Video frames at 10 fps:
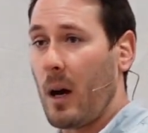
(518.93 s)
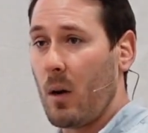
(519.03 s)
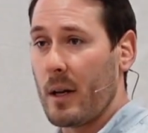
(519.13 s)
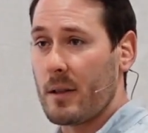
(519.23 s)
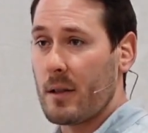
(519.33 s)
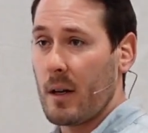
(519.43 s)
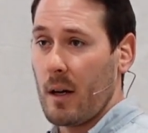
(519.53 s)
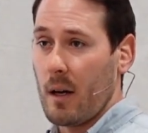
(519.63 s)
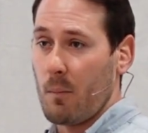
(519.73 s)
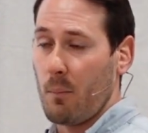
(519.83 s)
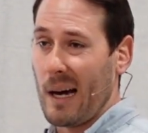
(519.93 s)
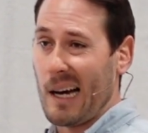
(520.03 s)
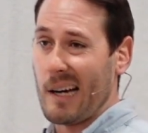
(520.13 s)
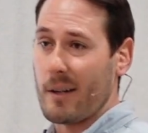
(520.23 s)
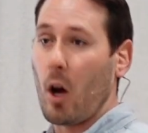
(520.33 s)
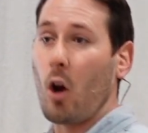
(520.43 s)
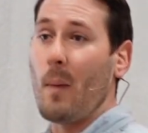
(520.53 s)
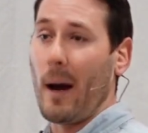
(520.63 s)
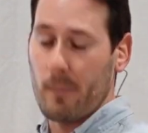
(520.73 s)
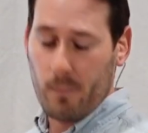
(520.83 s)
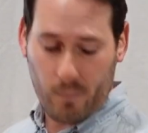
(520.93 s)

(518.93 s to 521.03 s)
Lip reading: poet bard Homer,